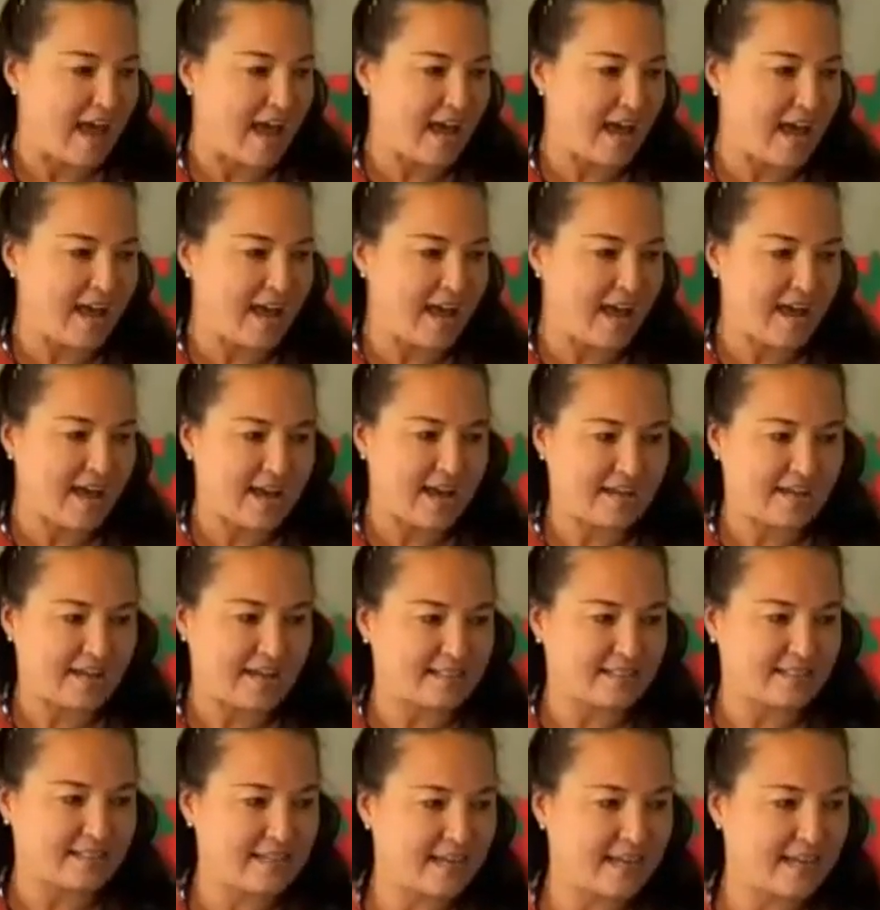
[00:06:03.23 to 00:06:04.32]

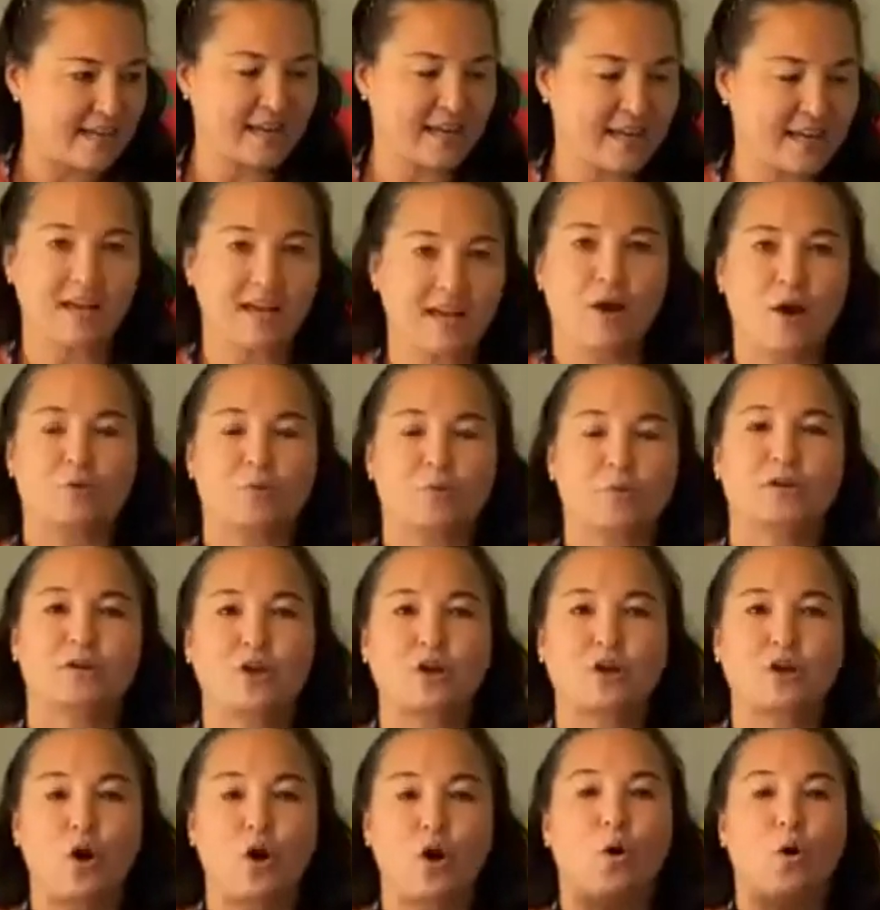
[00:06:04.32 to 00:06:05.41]
And we're
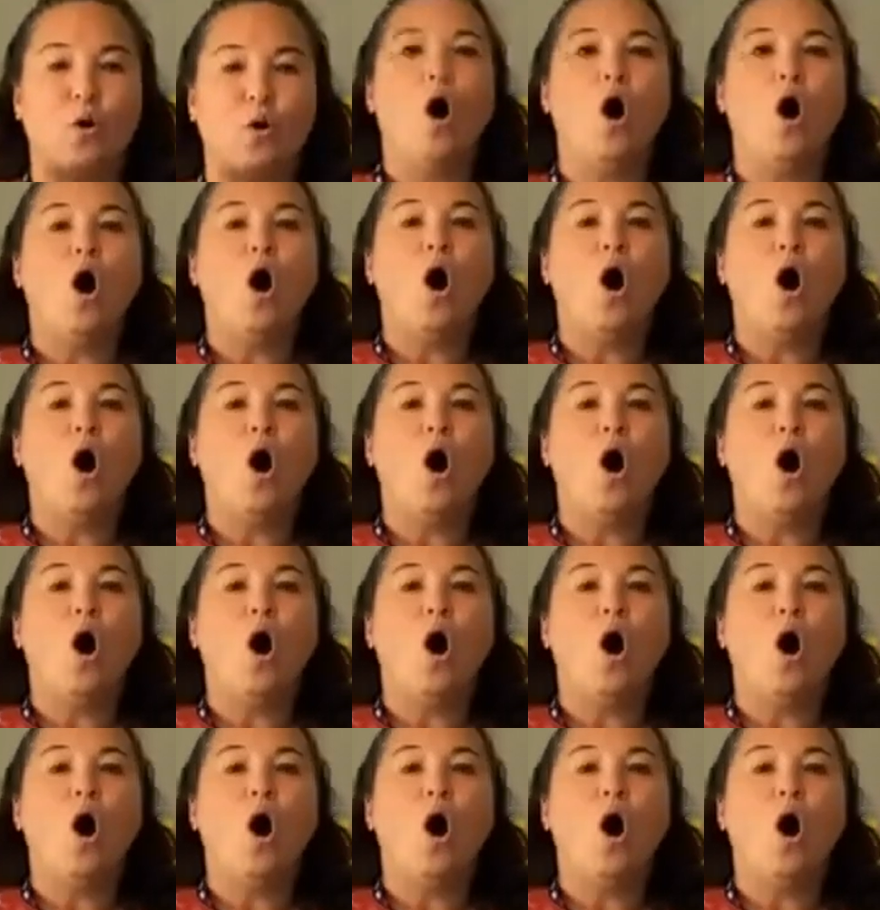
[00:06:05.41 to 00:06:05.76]
gonna go